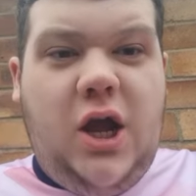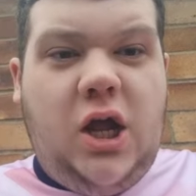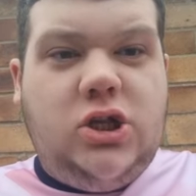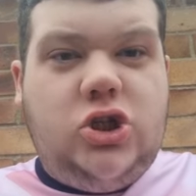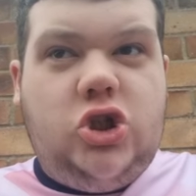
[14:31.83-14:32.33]

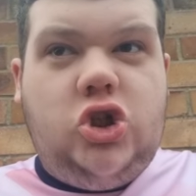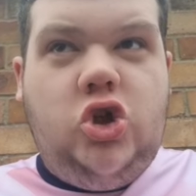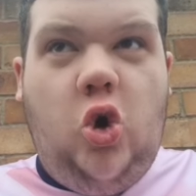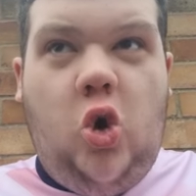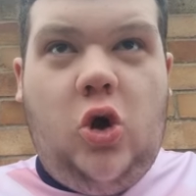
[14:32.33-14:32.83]
cuts
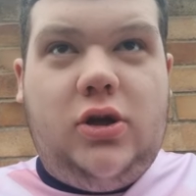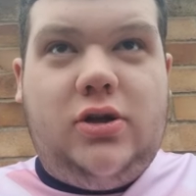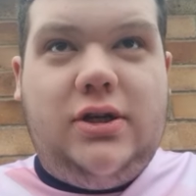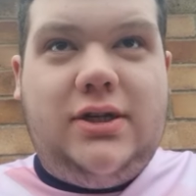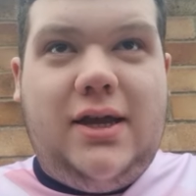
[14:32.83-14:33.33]
short and
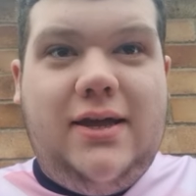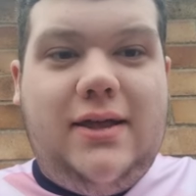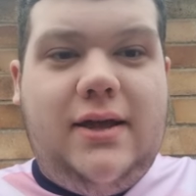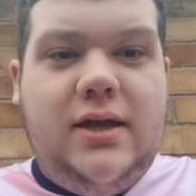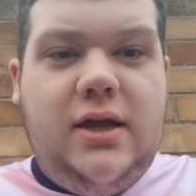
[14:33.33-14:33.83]
I say
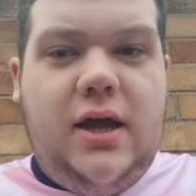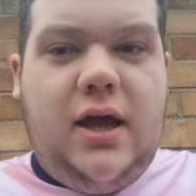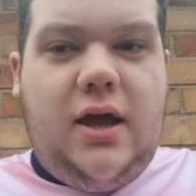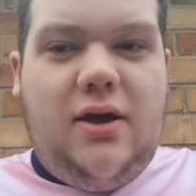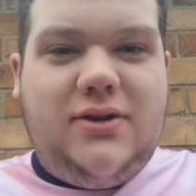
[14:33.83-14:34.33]
that
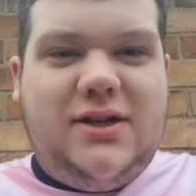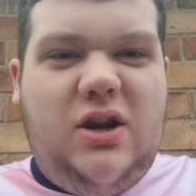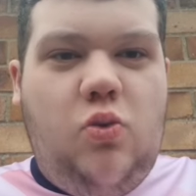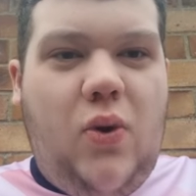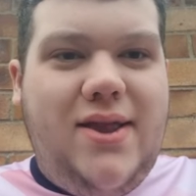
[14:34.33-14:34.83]
uh, I was
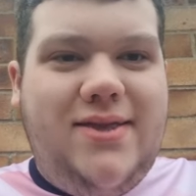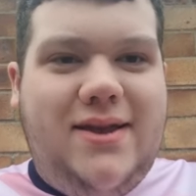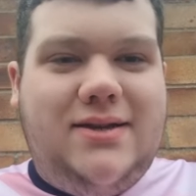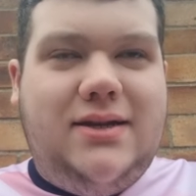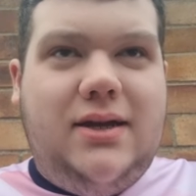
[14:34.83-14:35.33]
actually
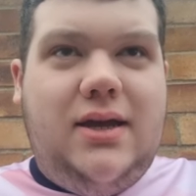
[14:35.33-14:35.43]
winded